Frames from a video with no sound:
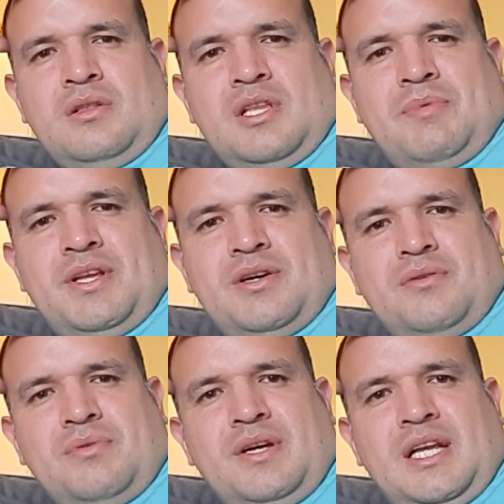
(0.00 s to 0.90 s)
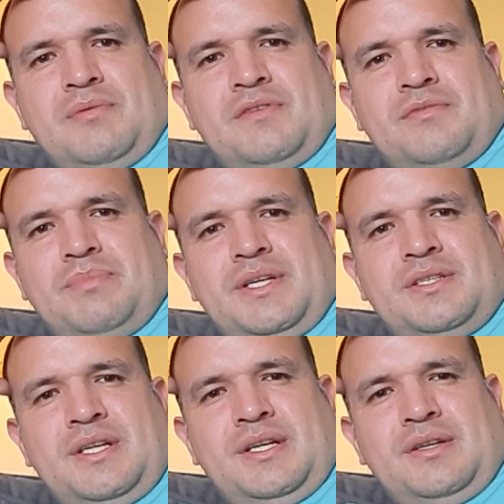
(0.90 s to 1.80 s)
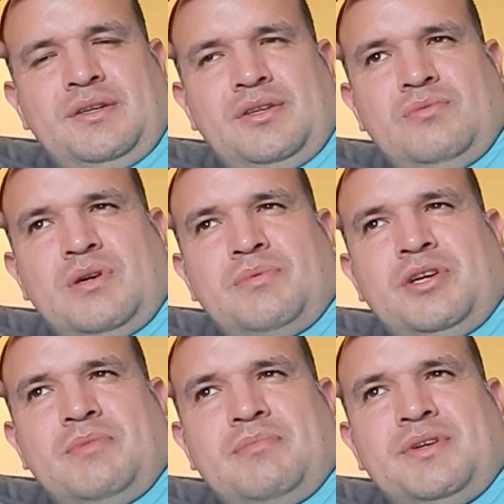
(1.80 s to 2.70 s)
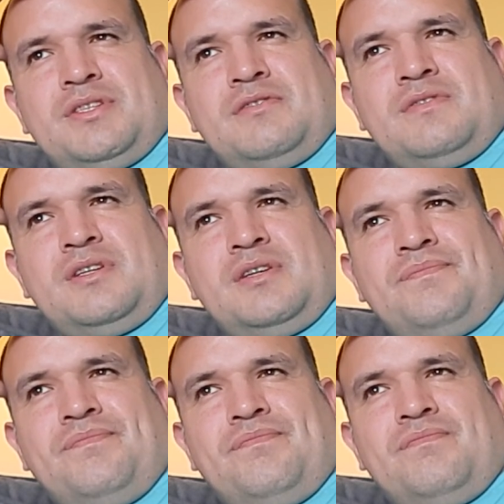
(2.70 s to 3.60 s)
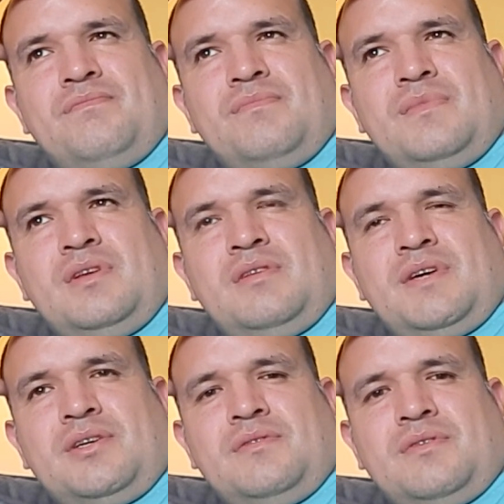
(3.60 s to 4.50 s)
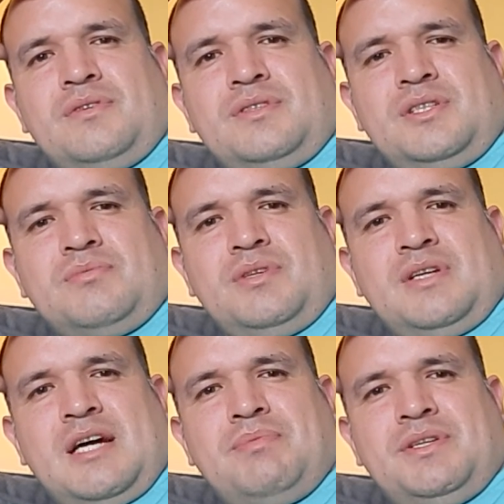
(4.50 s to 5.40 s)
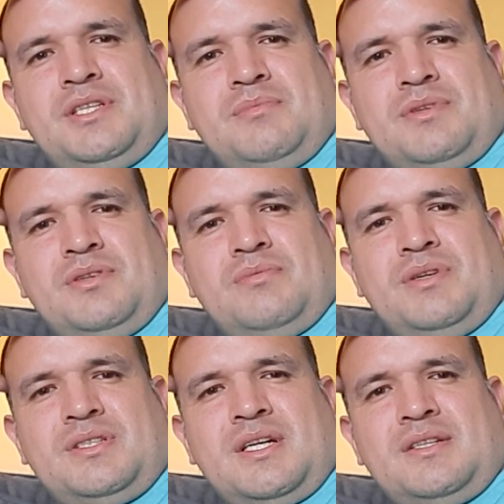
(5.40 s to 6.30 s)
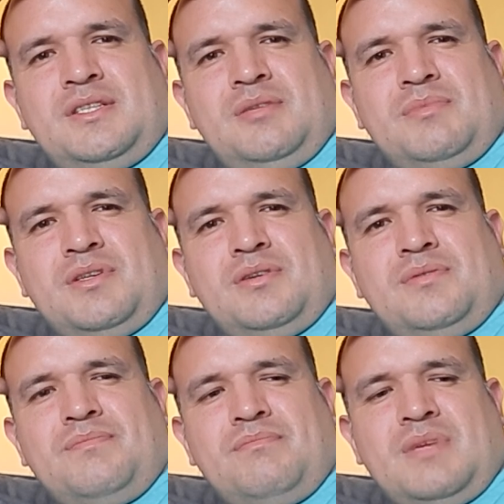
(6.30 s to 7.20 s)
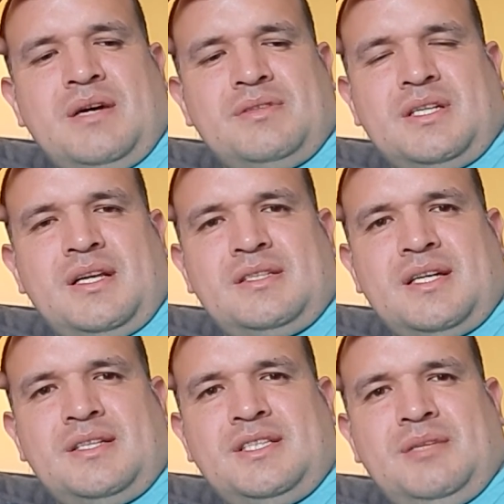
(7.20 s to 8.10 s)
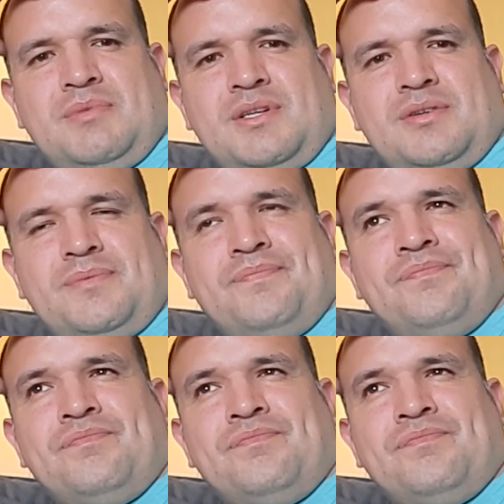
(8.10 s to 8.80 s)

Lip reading: let me know, anyone from BC, what were your memories of the Vancouver Grizzlies? Were you happy to see him go? Were you sad to see him go? I was kind of sad to see him go.